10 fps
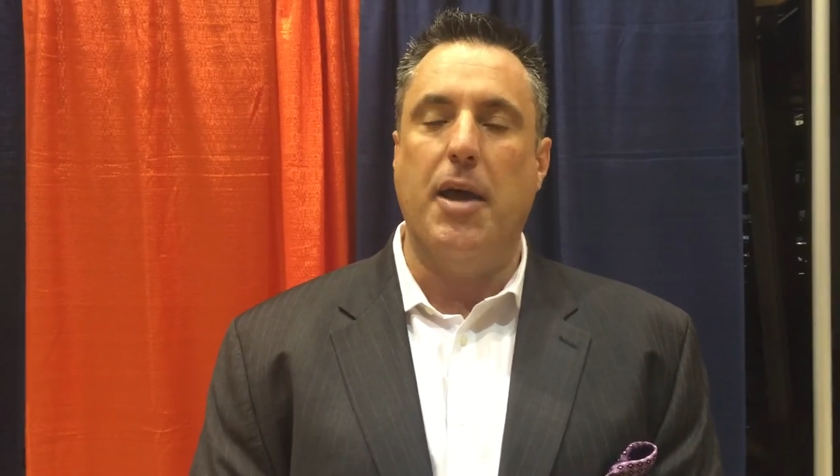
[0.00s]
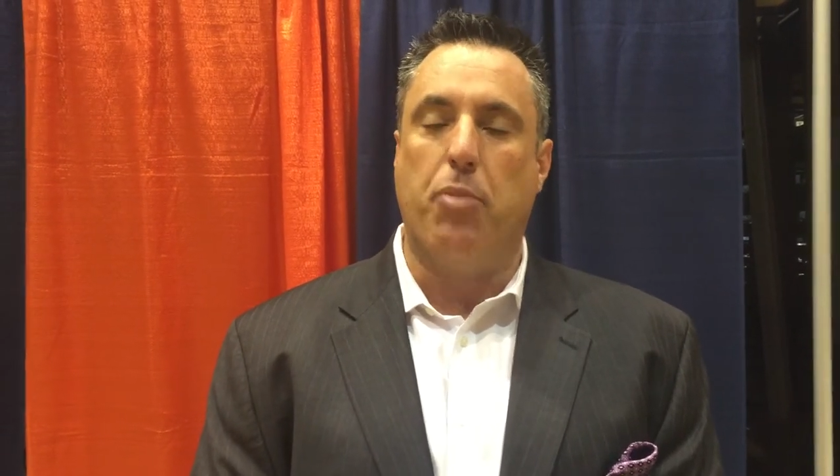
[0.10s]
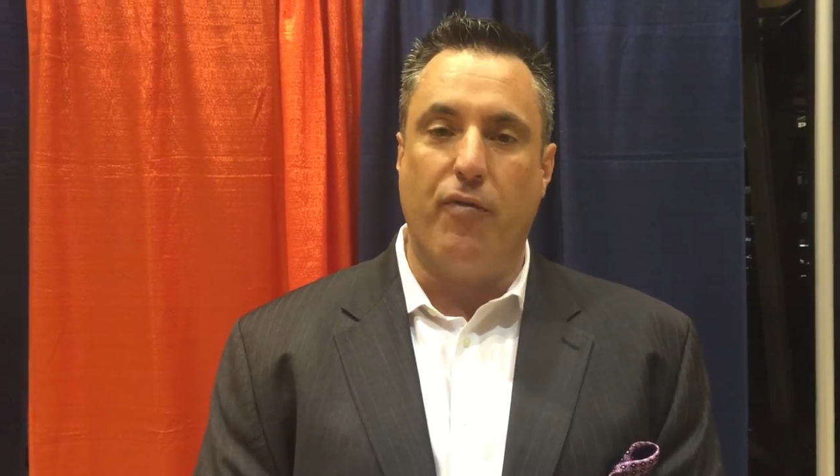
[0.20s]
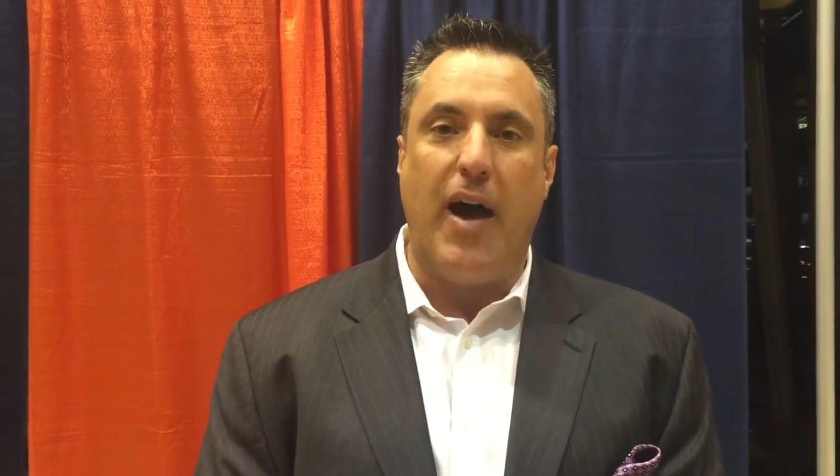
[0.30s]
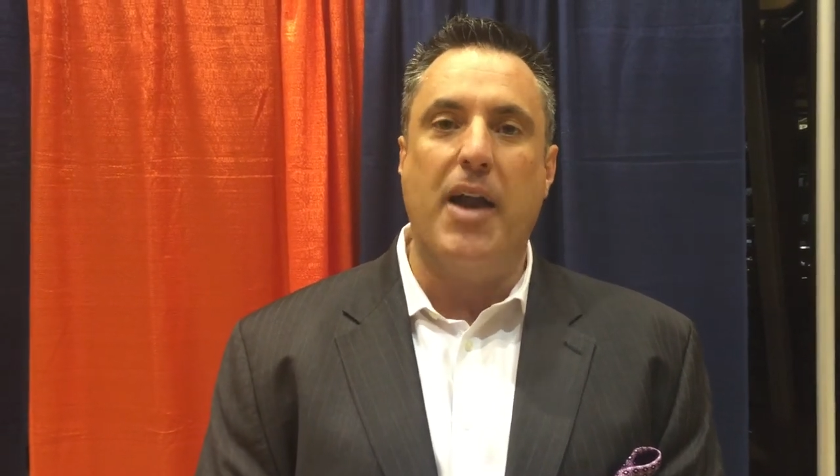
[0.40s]

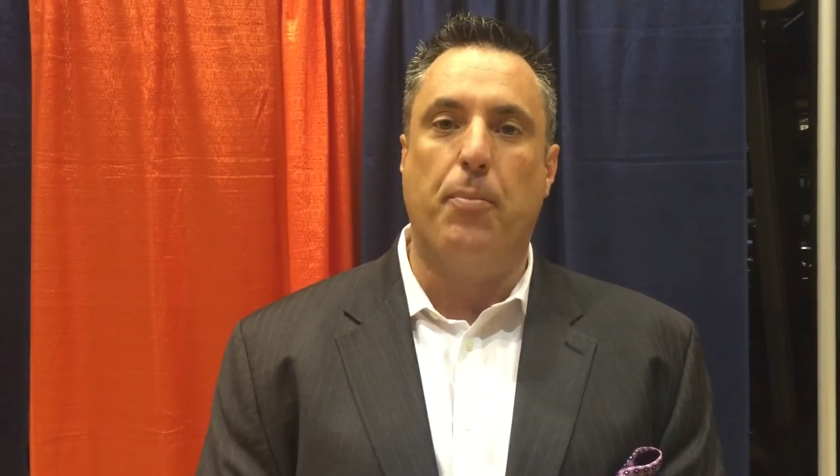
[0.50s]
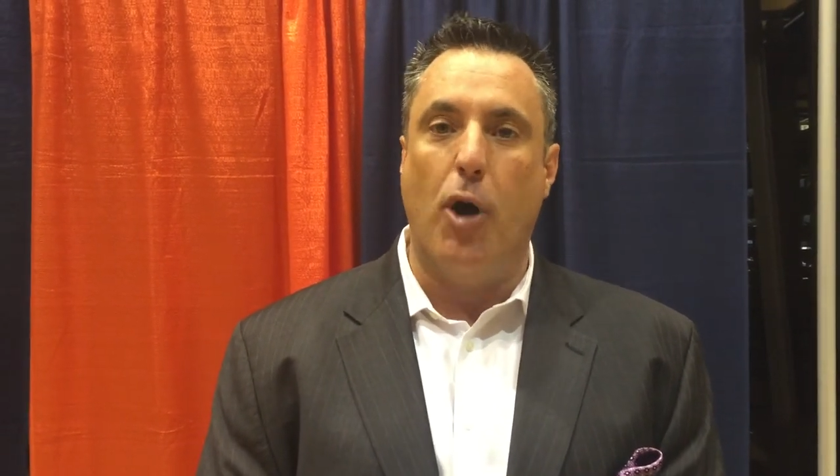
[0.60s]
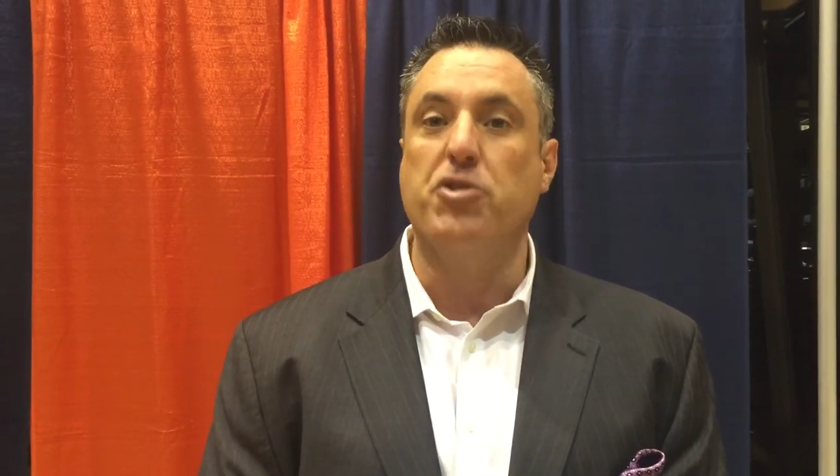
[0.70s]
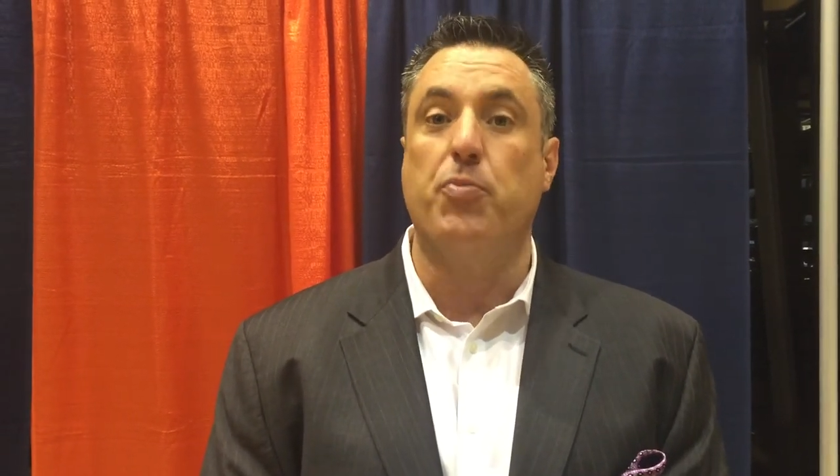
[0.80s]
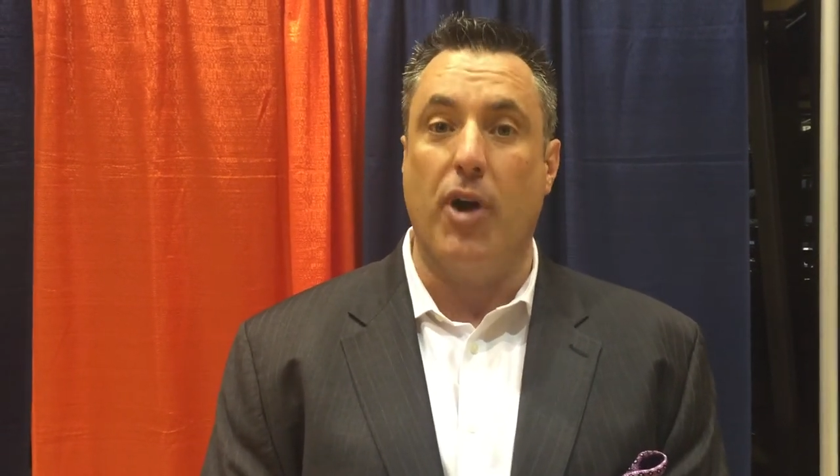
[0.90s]
provide a
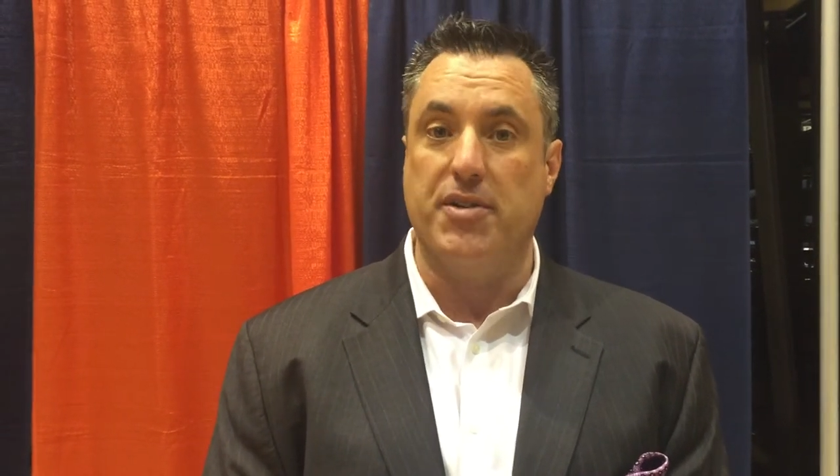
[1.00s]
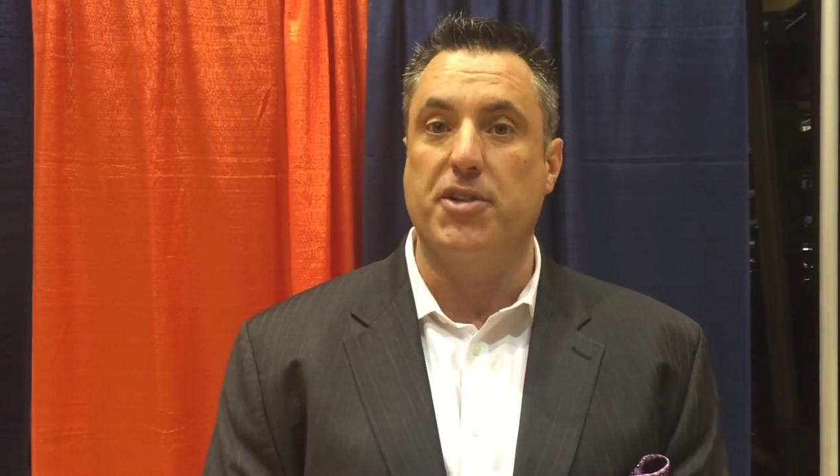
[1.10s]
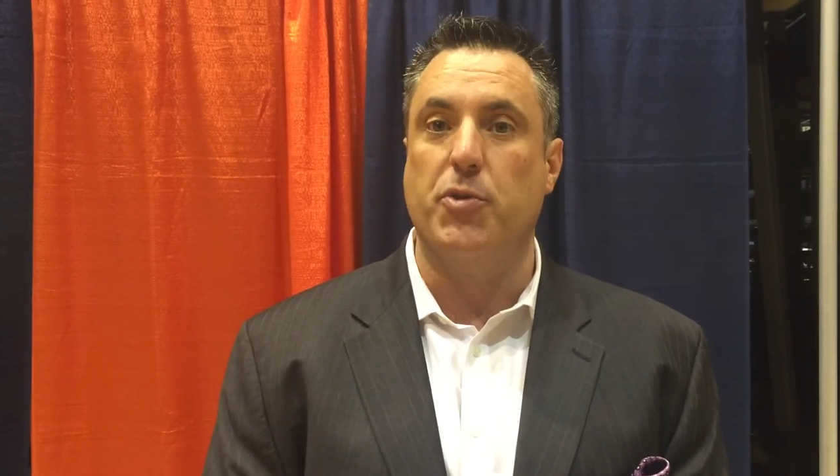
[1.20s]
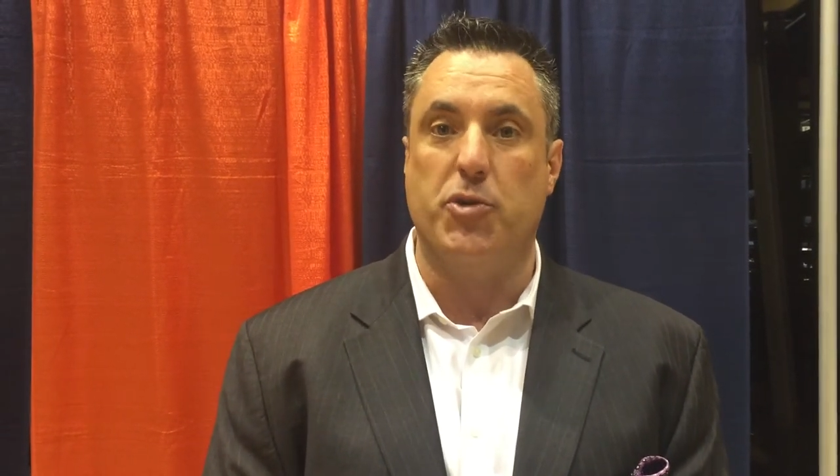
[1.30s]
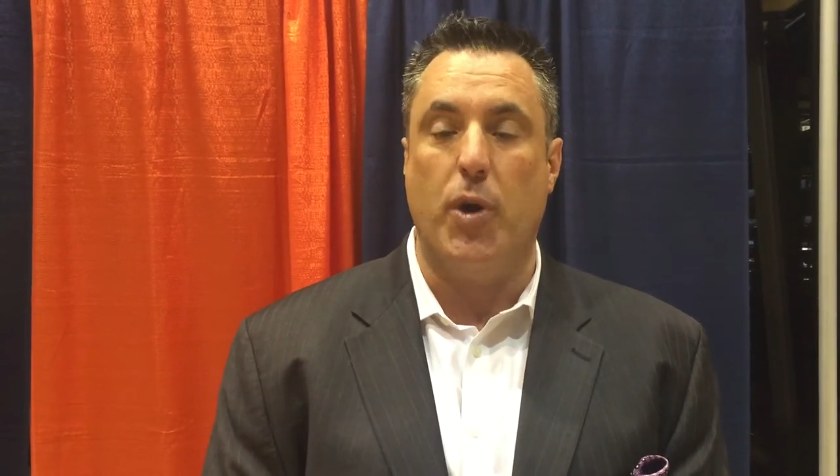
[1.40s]
post
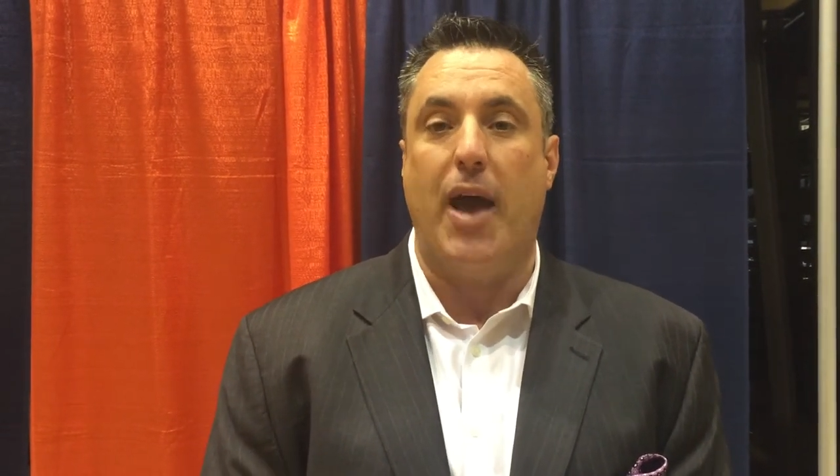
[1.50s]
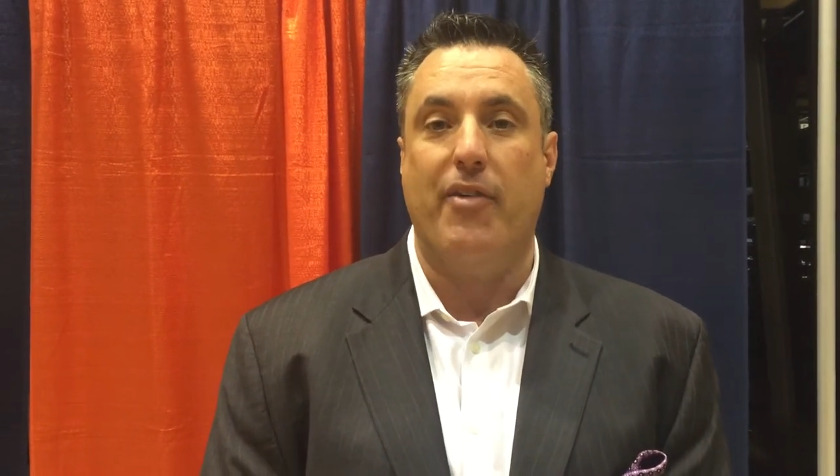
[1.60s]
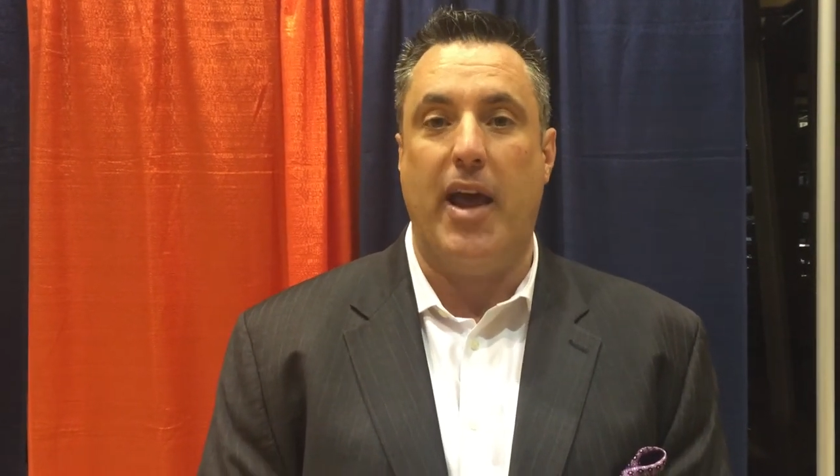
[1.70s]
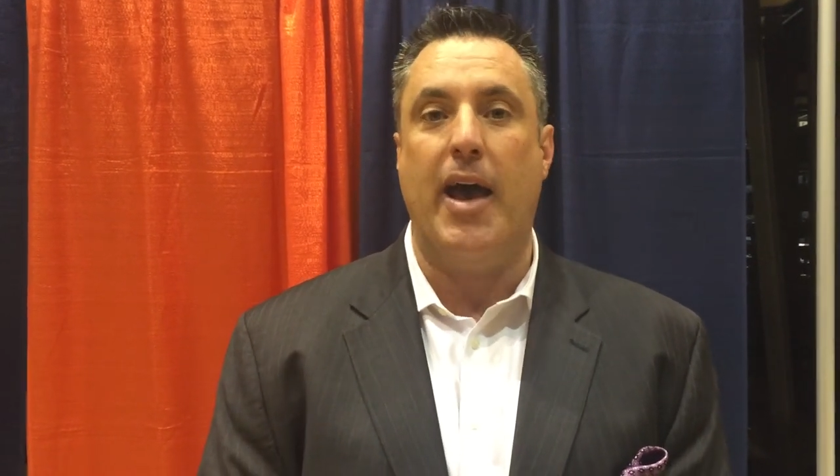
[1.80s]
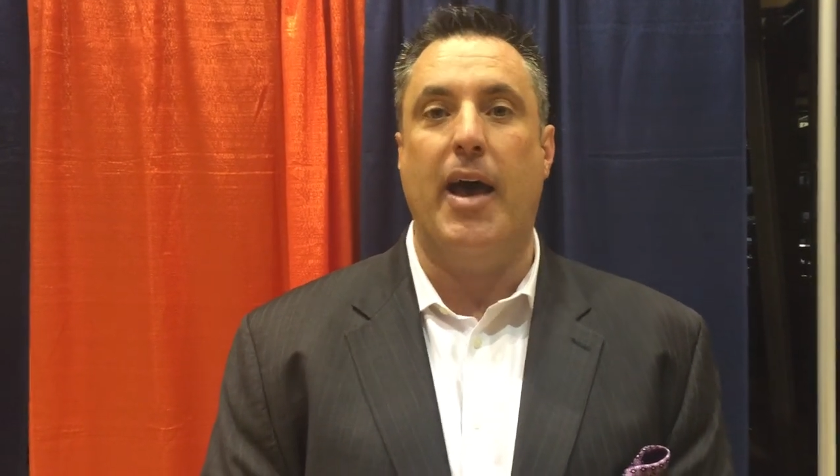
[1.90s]
presence, which we
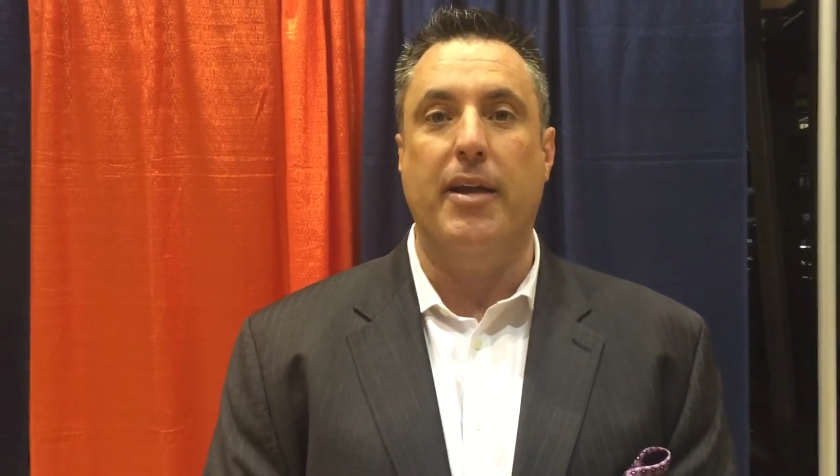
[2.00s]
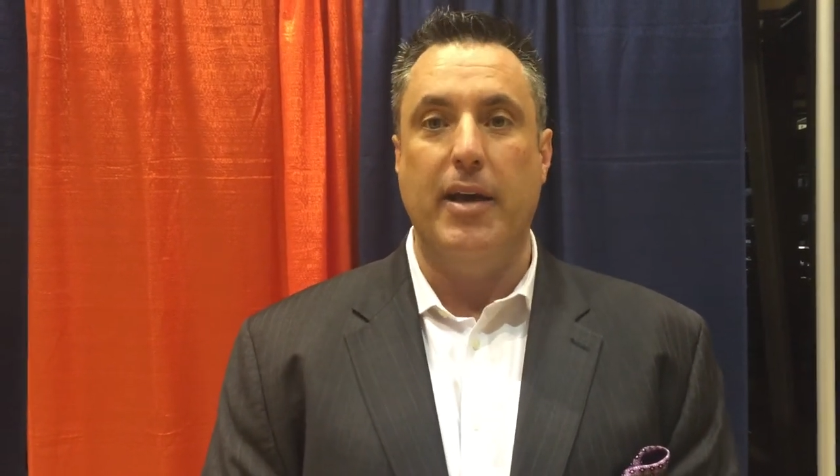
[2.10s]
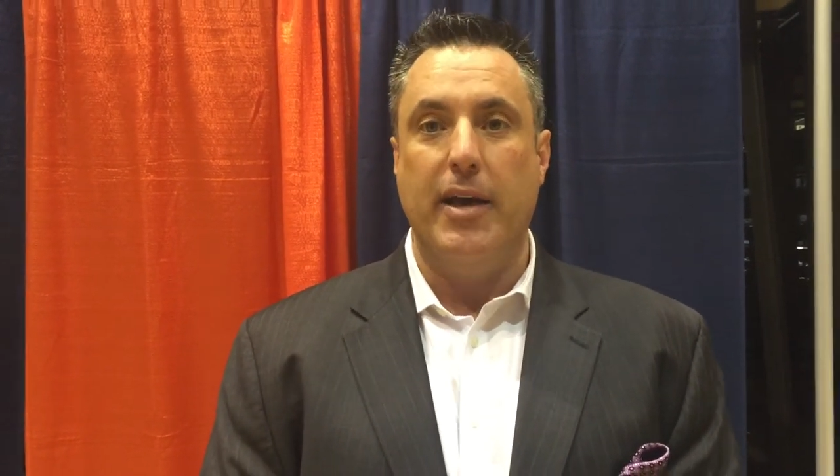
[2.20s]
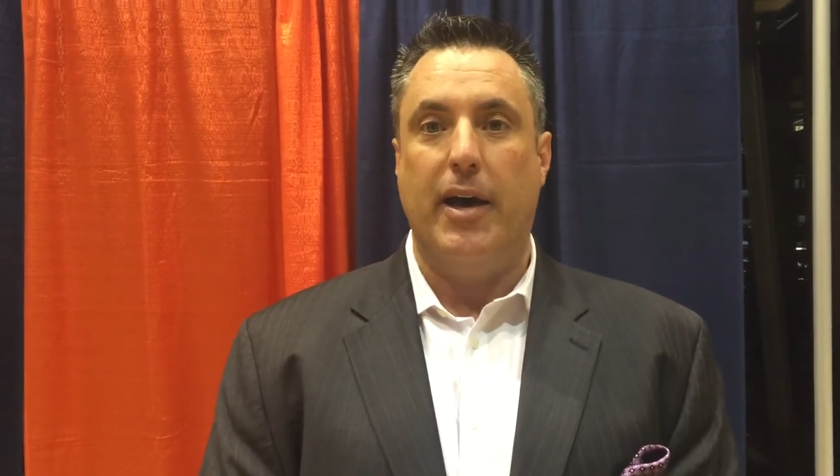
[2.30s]
haven't had